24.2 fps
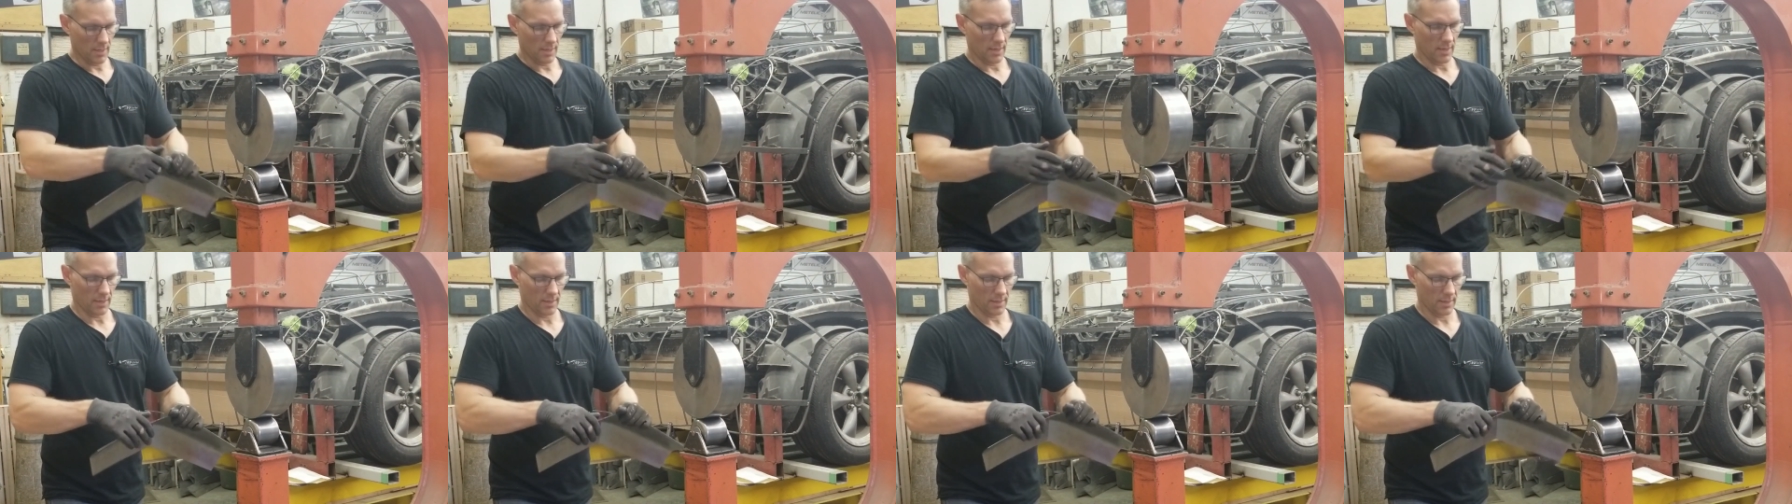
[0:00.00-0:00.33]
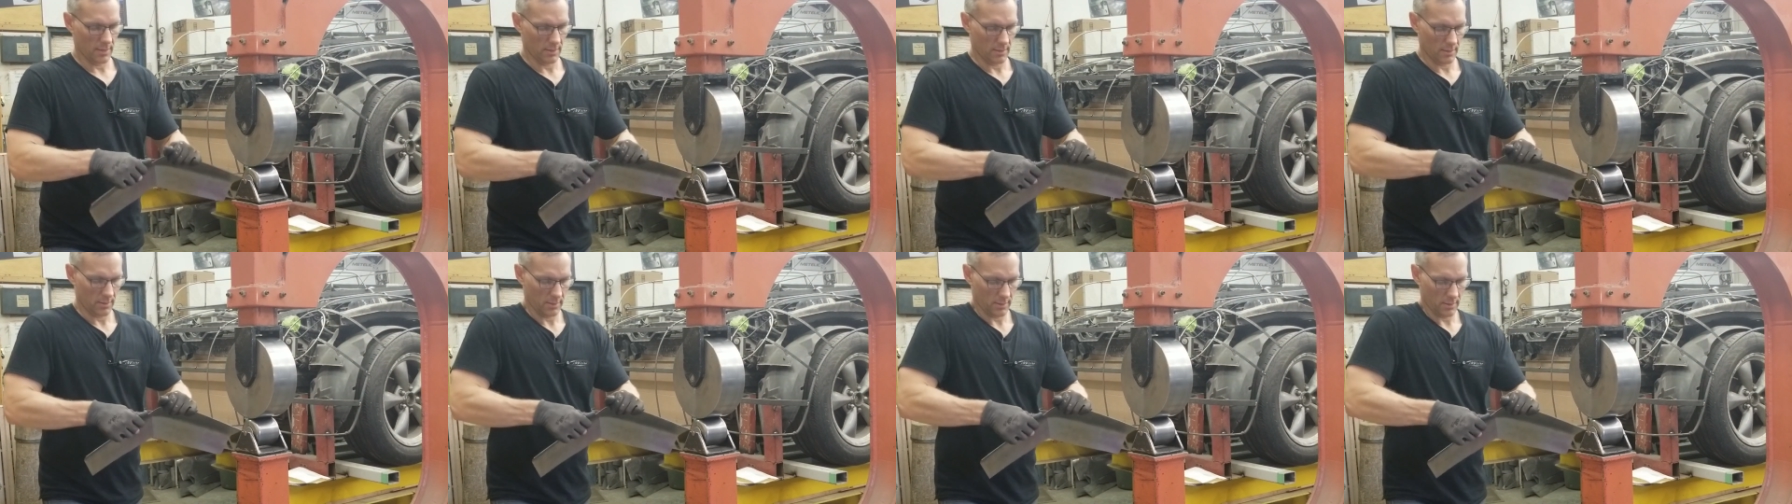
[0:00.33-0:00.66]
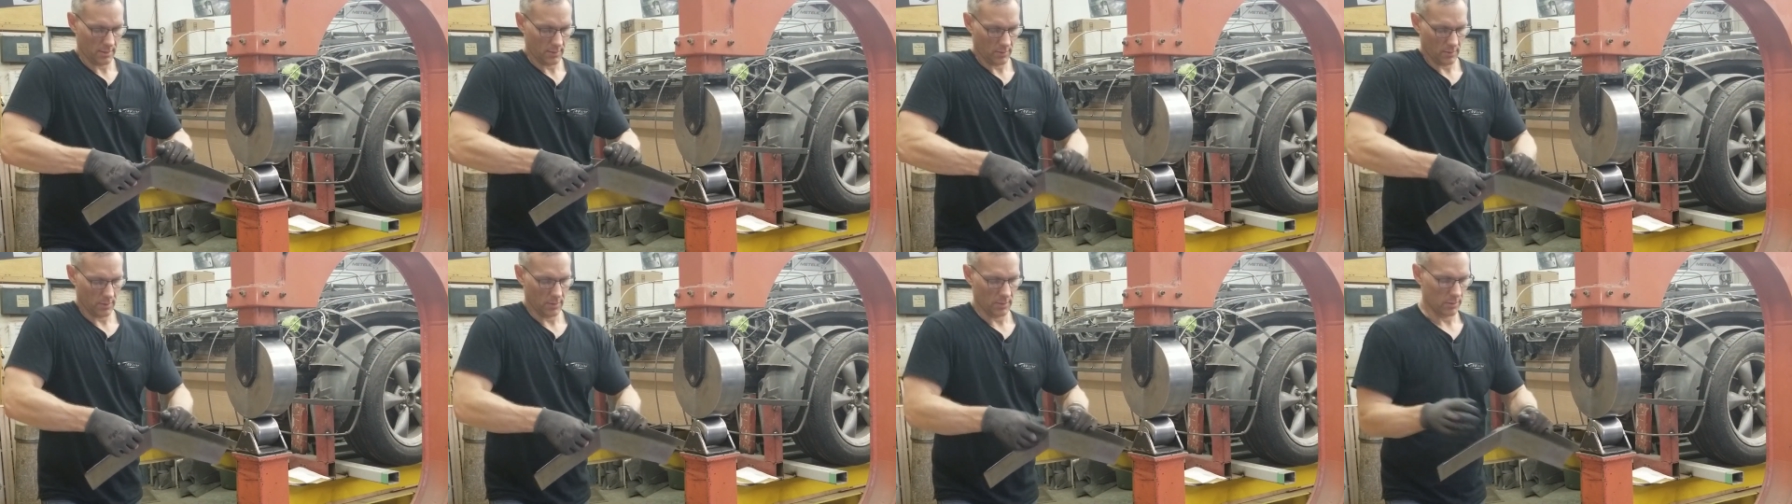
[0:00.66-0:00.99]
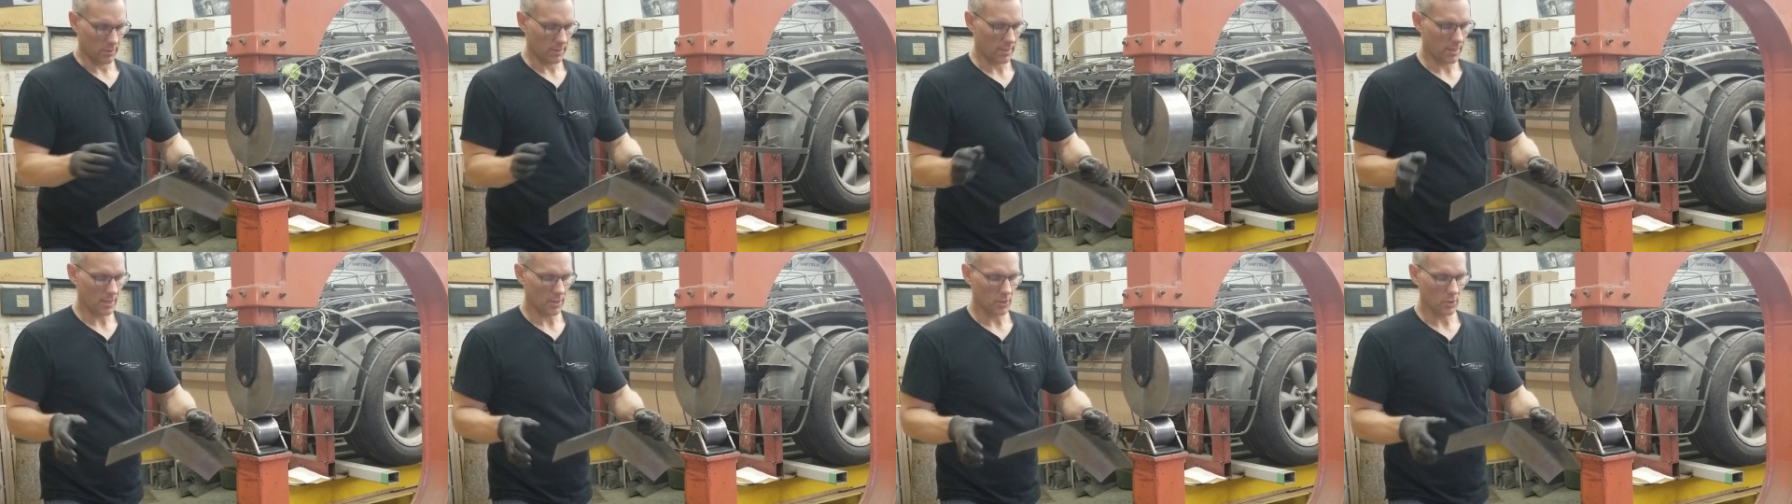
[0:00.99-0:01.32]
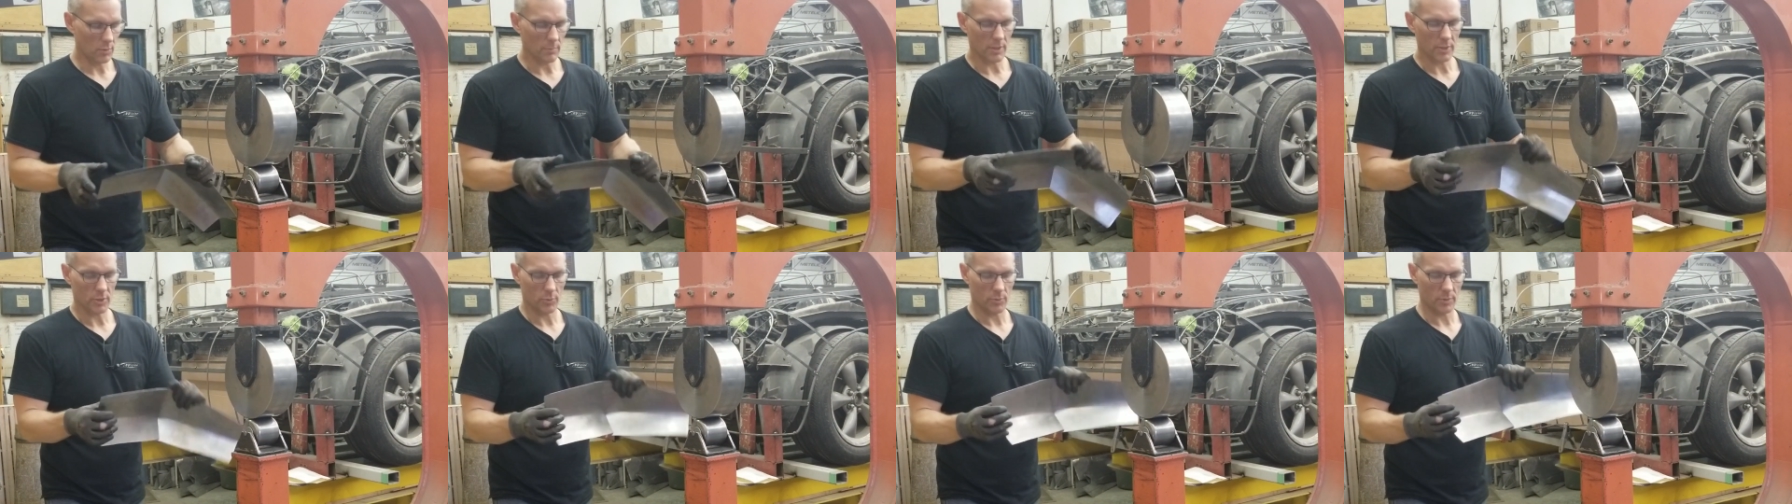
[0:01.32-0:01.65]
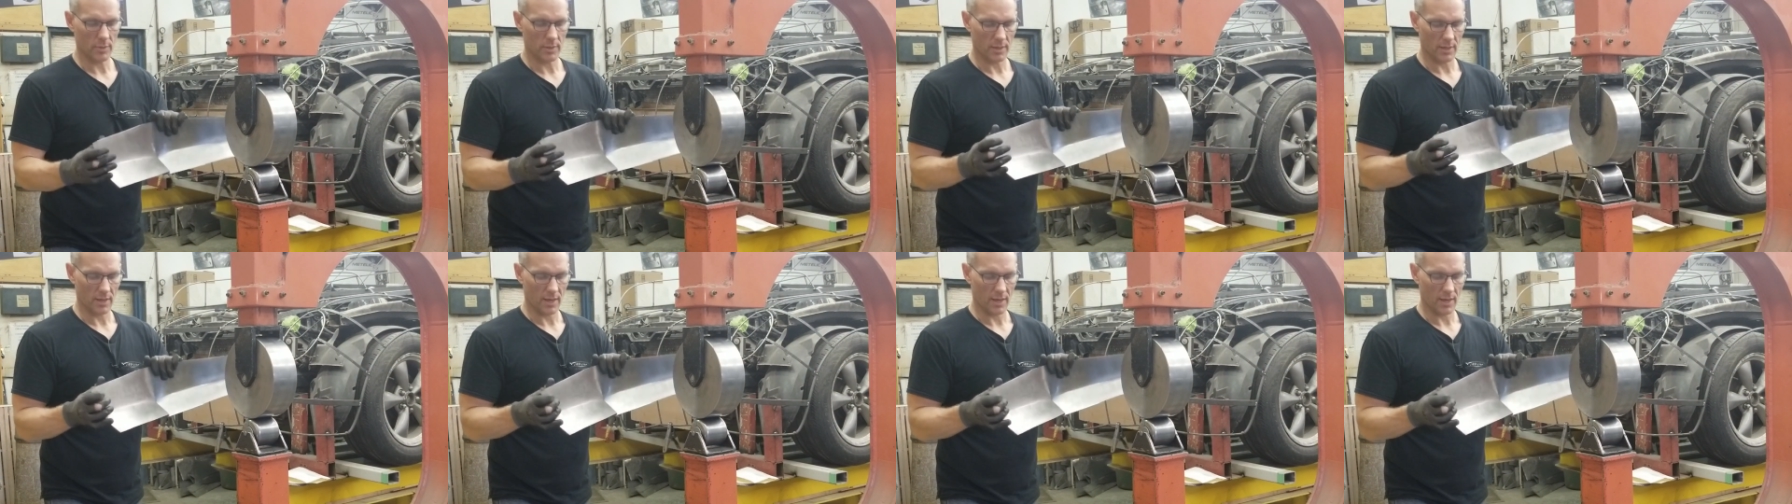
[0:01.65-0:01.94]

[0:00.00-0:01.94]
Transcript: And you can't do much with it